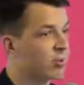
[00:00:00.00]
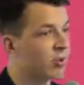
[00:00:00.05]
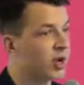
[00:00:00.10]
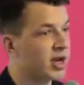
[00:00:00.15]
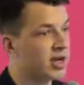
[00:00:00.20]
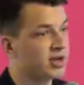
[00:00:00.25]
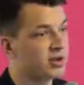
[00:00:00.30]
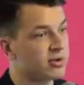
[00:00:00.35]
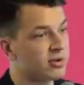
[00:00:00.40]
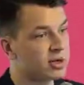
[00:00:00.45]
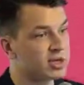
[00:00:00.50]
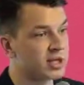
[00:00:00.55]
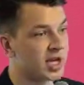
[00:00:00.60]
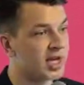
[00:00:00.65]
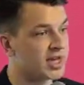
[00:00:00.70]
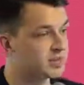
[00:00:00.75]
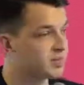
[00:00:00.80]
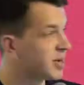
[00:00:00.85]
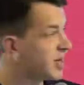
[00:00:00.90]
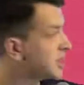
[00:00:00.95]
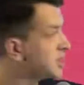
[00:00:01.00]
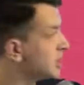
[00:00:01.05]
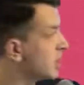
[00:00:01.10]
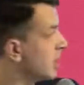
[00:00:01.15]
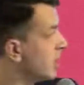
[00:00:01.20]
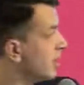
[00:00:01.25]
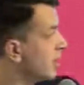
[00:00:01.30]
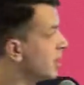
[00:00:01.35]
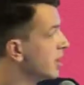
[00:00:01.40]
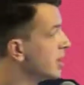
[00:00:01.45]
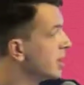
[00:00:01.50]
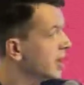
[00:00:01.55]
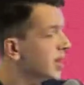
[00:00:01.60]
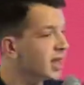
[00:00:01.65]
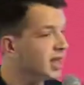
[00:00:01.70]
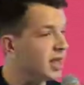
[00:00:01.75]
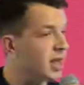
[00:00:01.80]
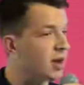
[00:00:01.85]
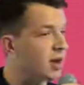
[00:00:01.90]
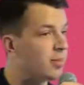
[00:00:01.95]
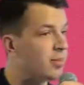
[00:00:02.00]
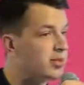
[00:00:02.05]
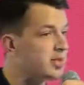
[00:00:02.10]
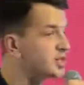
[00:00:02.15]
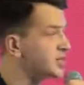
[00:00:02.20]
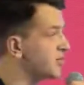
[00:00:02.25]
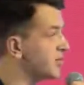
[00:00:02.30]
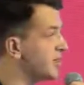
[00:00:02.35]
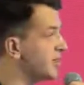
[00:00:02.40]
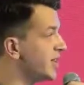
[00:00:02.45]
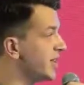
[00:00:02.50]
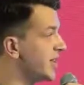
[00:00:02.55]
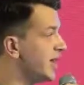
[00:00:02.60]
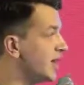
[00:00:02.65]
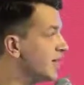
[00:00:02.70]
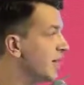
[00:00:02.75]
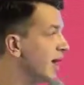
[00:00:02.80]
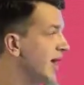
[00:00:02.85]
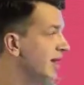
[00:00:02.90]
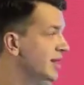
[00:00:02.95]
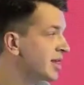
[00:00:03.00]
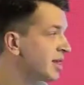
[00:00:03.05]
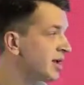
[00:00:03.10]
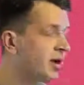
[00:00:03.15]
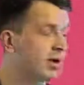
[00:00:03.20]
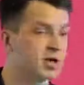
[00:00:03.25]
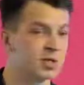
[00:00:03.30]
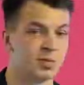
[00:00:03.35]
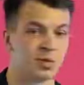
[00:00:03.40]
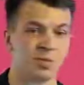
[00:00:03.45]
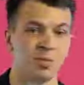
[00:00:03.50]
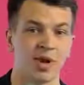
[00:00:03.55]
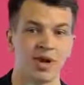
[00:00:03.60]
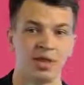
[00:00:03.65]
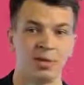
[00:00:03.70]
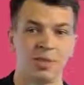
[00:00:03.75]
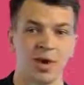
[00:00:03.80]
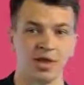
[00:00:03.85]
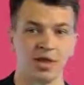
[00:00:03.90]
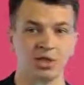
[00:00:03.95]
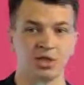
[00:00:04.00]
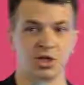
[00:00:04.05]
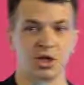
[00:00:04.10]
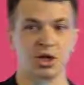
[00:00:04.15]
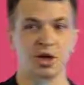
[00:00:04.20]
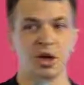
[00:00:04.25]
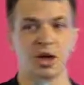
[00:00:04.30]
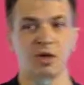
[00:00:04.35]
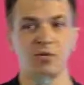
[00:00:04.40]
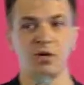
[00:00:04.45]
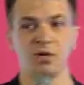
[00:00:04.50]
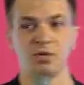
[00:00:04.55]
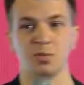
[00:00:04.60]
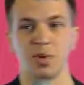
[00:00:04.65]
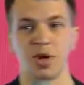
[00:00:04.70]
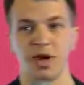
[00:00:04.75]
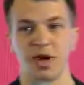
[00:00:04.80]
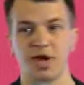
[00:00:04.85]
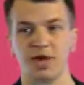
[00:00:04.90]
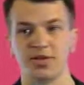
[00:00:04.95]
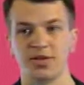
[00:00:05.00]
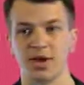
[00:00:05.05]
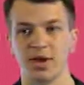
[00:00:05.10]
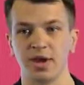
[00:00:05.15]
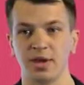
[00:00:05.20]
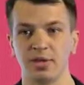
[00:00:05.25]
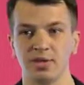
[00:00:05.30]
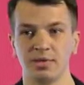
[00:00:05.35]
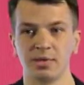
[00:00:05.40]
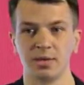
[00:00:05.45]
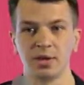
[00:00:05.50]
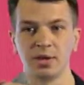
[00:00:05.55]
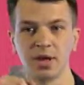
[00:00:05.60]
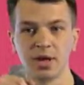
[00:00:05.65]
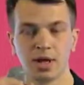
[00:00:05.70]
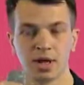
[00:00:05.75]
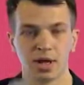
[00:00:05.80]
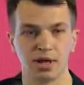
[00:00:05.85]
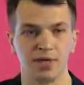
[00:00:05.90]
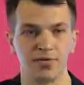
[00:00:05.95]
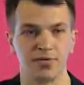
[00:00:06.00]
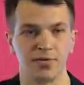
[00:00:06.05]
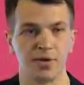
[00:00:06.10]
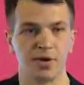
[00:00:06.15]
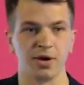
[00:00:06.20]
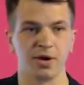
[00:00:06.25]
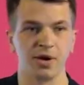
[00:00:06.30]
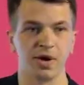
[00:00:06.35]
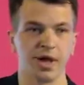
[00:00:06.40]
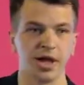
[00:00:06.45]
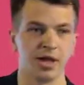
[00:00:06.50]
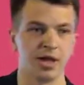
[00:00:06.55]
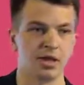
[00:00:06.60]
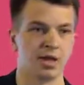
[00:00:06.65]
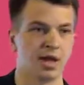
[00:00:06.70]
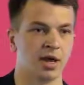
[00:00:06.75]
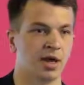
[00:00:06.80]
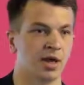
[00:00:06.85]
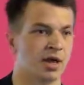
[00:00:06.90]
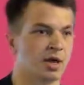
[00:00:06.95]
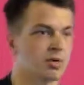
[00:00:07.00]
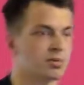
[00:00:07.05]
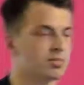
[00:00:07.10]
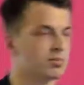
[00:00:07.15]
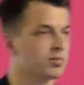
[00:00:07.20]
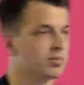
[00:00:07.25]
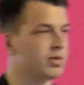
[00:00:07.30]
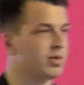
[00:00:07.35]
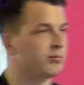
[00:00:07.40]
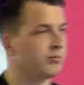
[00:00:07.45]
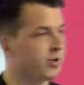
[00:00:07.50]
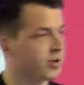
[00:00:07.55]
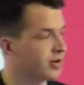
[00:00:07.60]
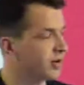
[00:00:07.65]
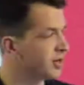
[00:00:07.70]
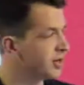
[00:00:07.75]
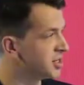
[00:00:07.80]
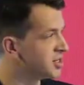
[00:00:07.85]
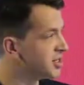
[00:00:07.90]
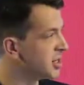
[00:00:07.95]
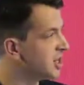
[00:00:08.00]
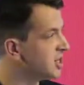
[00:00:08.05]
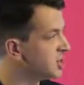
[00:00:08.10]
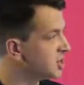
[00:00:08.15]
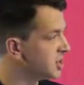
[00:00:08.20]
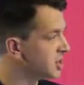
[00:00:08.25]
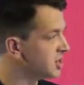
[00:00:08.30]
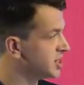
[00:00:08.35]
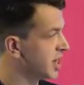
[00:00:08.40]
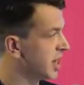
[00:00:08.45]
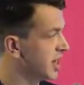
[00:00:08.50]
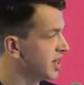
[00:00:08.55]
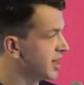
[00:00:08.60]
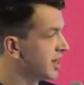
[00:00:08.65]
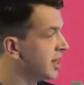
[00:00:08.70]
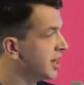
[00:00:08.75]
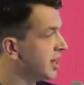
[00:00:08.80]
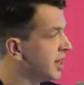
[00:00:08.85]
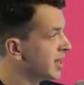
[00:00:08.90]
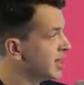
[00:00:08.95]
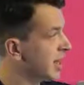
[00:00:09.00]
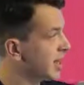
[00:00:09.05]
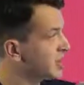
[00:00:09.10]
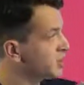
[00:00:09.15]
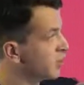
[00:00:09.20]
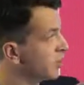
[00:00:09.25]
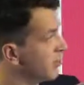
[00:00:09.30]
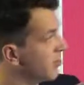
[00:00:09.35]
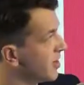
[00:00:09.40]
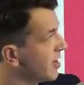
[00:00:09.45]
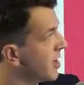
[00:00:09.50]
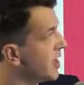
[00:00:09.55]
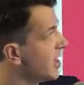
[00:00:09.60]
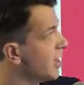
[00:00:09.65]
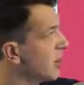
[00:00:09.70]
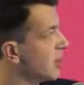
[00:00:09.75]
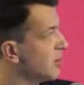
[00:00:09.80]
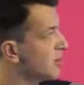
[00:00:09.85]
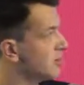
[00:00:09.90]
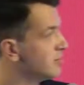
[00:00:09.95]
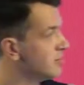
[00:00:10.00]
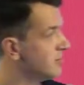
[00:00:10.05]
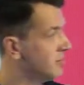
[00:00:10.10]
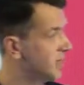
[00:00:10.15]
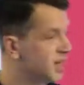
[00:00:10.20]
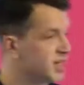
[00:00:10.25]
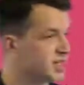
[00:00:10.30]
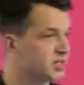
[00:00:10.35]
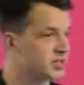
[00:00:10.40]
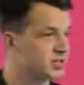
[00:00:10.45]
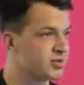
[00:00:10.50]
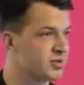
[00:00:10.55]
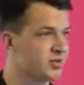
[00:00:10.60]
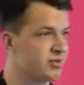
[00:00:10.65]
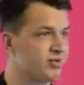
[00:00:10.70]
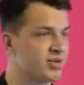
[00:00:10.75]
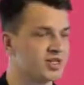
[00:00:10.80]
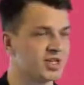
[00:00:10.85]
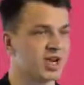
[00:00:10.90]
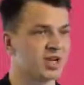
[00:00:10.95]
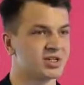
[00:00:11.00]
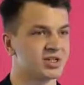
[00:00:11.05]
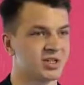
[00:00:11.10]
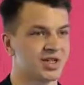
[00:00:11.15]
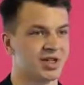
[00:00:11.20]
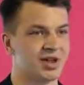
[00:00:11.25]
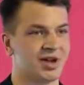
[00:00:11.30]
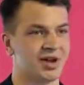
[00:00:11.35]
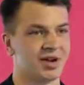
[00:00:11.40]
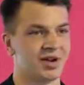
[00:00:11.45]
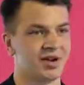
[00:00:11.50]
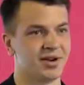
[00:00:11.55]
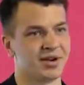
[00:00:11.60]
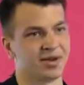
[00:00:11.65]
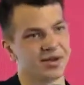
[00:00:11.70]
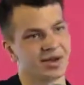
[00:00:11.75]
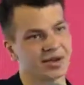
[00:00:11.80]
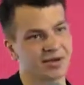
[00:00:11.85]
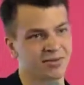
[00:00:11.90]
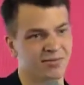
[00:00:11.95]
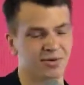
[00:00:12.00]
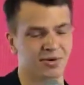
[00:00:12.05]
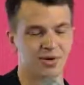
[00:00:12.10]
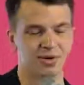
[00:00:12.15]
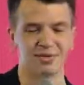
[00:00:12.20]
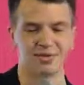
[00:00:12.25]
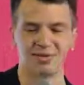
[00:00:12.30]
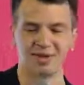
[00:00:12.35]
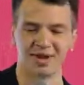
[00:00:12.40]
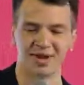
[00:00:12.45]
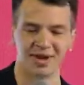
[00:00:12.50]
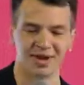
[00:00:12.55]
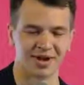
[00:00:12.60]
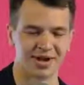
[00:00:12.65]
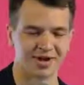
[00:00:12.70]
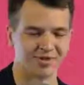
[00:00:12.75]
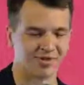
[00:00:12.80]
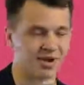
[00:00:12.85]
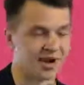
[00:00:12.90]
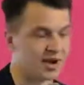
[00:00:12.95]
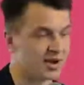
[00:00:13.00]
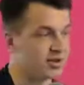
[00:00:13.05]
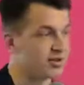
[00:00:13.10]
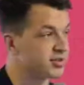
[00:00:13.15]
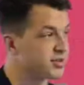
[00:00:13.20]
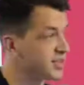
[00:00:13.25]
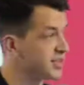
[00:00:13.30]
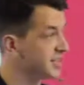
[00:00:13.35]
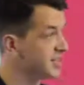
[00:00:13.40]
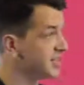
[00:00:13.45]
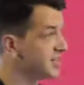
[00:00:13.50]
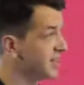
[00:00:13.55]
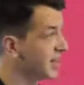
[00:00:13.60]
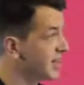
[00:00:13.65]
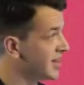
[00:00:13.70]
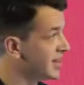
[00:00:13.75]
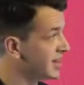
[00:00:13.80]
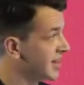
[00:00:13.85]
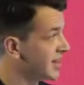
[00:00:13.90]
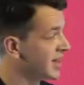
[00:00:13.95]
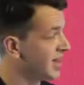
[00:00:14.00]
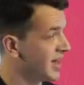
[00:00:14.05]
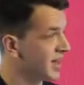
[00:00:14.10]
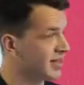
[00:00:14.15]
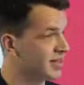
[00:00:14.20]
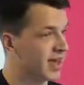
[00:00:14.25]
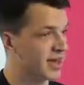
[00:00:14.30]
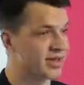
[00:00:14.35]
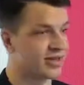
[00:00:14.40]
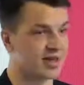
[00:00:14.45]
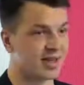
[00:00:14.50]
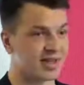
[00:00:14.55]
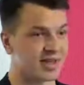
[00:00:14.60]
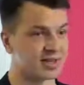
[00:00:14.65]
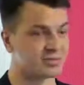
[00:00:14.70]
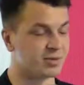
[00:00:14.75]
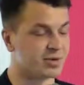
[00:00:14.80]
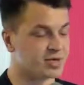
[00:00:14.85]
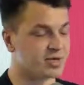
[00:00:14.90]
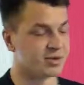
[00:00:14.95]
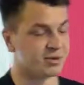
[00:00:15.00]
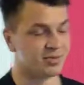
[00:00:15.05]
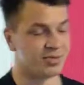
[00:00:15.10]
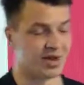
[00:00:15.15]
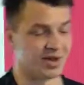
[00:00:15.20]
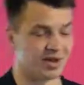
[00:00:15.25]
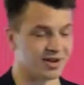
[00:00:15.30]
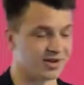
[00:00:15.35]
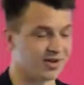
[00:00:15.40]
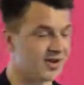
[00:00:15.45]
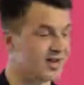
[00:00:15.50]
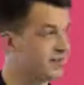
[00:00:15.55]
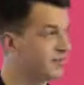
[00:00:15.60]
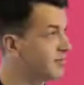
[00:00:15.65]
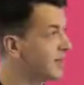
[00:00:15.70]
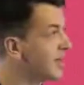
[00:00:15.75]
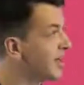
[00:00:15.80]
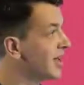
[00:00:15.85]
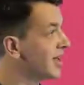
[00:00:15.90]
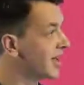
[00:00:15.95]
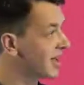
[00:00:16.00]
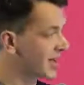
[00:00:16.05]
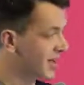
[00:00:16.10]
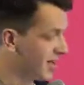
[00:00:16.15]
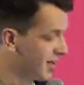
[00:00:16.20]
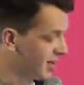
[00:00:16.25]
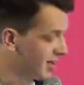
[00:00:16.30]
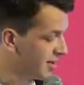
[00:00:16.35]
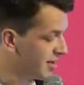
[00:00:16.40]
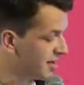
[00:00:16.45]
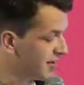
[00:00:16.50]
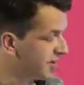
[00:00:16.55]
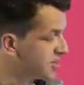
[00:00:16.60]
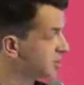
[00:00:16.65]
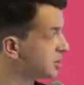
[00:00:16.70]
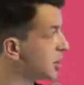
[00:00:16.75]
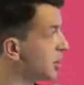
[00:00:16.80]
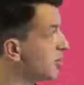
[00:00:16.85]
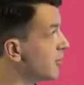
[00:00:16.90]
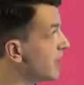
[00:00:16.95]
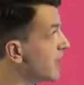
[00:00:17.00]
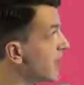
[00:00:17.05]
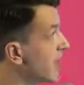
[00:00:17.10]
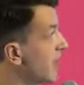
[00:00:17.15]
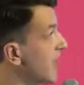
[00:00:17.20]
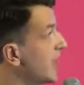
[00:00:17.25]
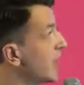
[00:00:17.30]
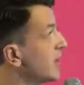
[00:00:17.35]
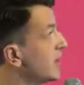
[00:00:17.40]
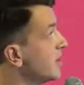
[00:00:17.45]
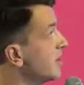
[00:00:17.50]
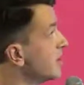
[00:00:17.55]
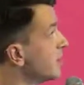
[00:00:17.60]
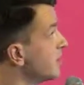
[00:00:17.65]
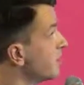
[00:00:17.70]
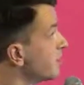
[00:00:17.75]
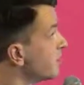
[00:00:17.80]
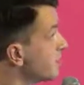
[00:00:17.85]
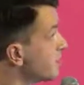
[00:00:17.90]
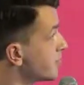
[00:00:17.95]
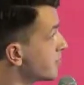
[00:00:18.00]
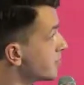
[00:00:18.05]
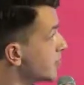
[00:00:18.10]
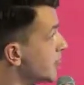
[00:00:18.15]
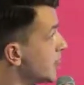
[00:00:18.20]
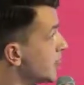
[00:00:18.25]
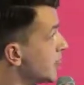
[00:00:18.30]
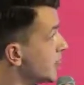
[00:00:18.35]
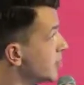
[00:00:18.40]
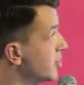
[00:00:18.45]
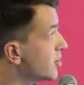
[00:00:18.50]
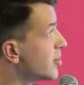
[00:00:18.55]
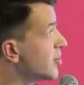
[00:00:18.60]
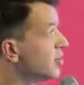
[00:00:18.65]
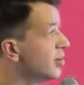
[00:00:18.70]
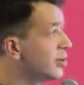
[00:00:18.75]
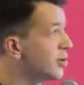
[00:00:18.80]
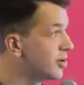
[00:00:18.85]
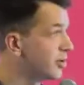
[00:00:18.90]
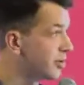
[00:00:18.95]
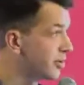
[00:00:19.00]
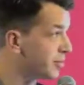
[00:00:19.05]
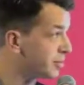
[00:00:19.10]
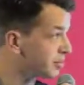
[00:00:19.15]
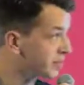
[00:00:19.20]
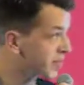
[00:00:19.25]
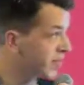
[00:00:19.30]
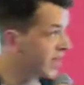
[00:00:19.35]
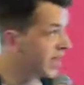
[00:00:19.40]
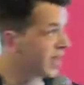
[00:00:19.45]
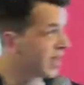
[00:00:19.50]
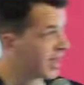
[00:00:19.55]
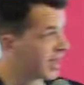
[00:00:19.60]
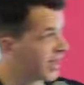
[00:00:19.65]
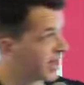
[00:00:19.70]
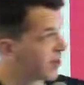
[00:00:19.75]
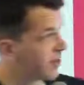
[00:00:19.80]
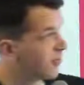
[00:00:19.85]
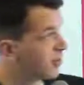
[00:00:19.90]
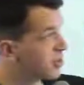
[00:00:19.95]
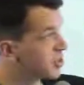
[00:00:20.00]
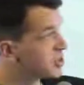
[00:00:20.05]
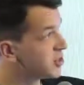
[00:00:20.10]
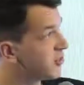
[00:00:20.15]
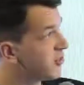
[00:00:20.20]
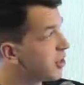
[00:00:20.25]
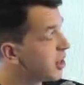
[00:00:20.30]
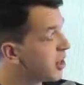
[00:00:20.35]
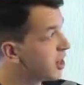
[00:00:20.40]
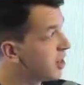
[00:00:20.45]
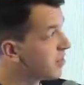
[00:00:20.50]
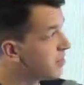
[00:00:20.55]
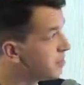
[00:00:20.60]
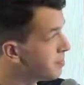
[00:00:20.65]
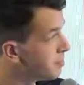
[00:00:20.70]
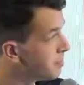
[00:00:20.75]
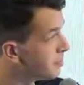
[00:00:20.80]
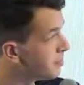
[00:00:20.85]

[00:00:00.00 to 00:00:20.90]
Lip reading: quite crucial aspects are the openness of the team and the encouragement by the manager, which might differ in different organizations. And that's one of the key things which actually are for are regarded to design thinking that you can express your opinion. So, and to conclude, first of all,